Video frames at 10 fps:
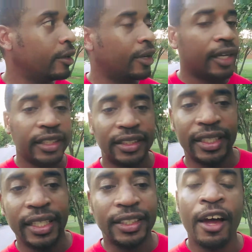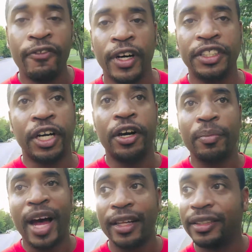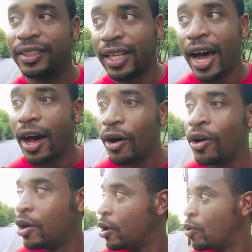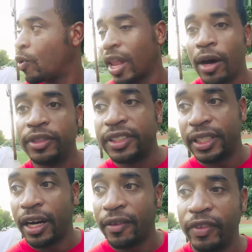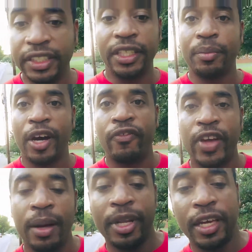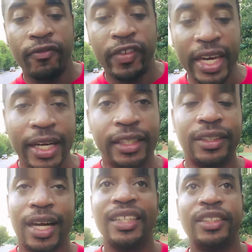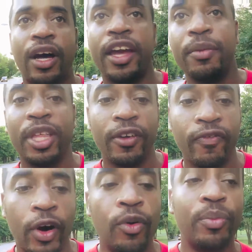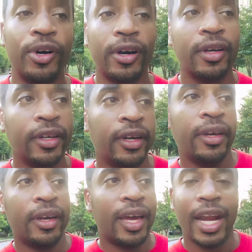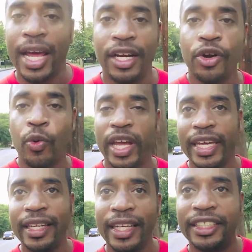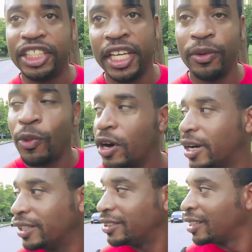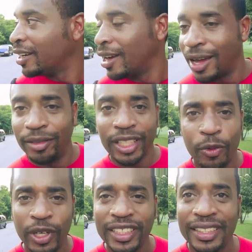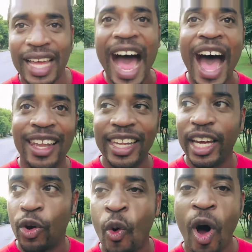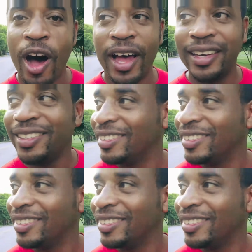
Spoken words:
In a sense, I first heard about the style while I was visiting my family in Phoenix, and I saw him in the phone book. And I didn't know what Ely Chin was. I was like, what is this I Lit Quan?